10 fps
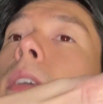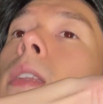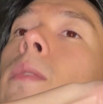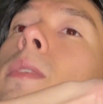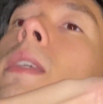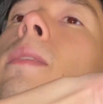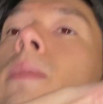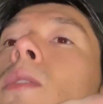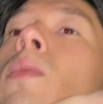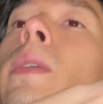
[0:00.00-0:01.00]
and I was in
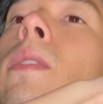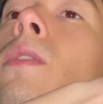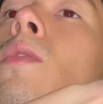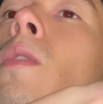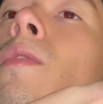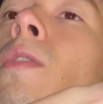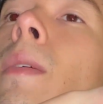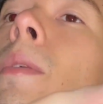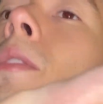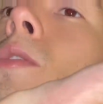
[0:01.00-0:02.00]
between the door
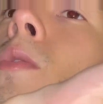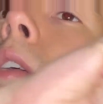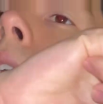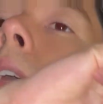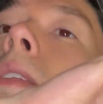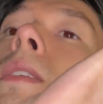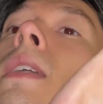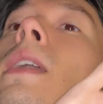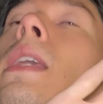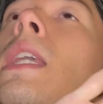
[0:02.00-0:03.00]
frame and the door, and
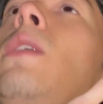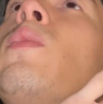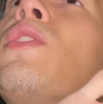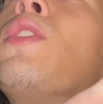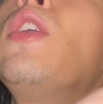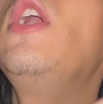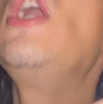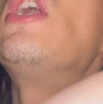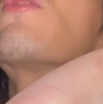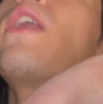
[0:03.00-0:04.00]
he was
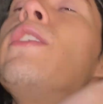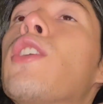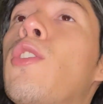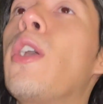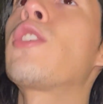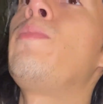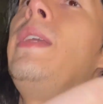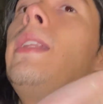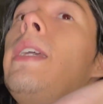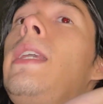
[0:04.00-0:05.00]
trying to crush me.
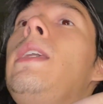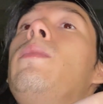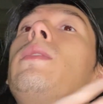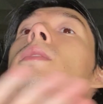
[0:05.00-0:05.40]
Like, he was